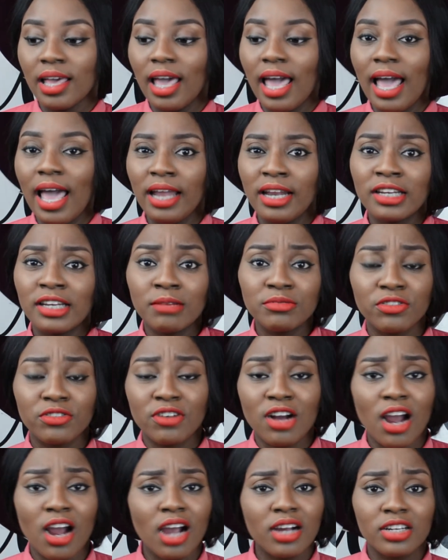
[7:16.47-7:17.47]
And in terms of
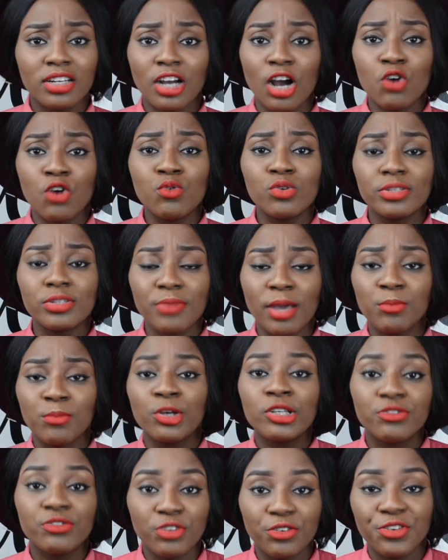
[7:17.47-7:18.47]
character, who was my
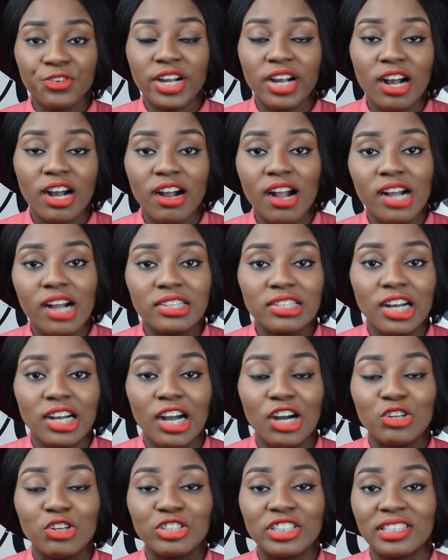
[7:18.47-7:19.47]
most favorite
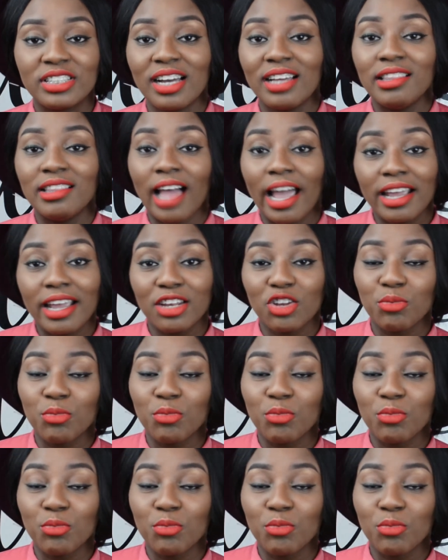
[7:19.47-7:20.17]
character? Who did I like the